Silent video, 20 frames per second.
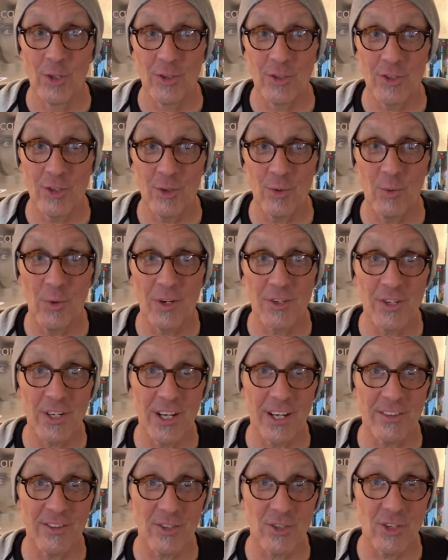to where she
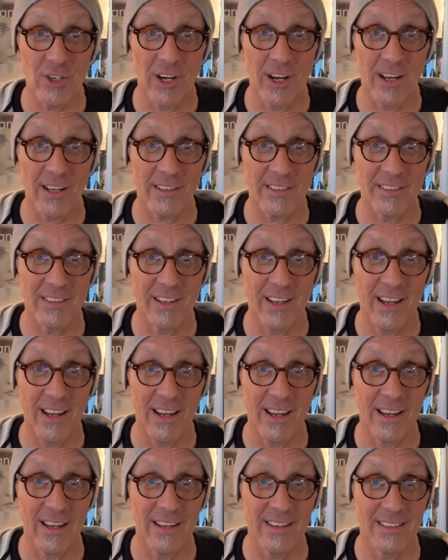got the shot
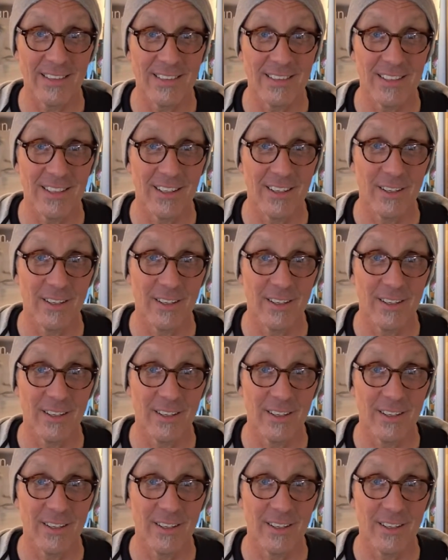and